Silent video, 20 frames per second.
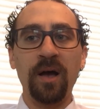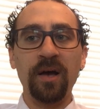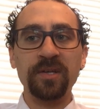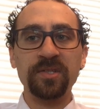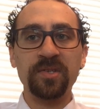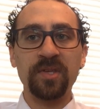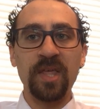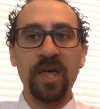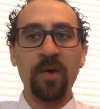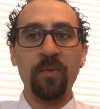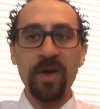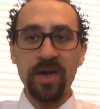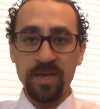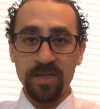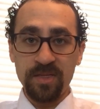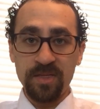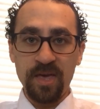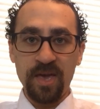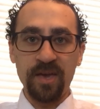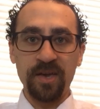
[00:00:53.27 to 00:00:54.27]
so that way
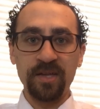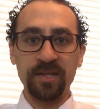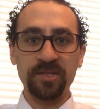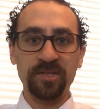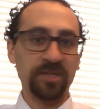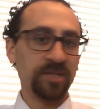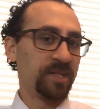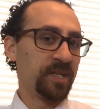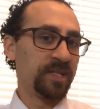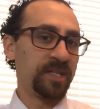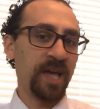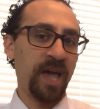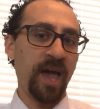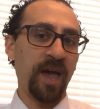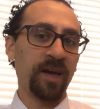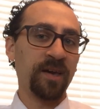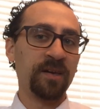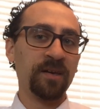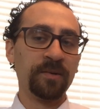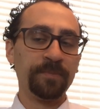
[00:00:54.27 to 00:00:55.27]
they can just
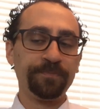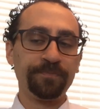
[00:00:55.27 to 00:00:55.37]
attack